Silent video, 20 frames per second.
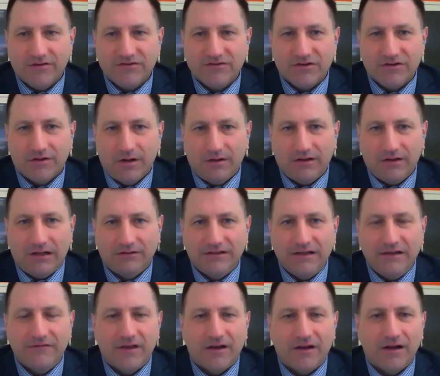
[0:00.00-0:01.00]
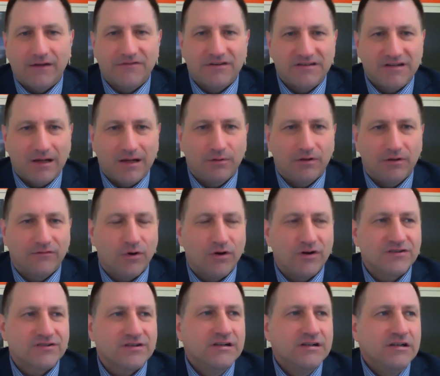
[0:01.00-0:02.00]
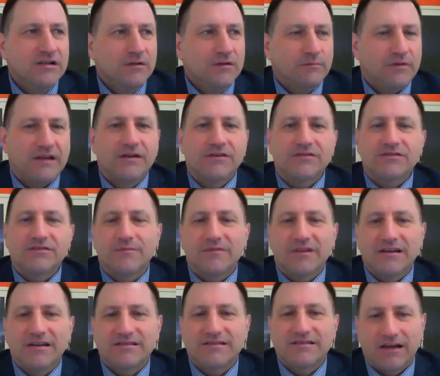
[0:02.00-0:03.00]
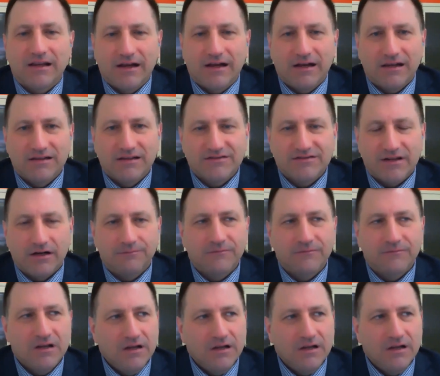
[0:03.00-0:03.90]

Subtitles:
so I'll leave that off the table, of course. But here's some things to kind of consider.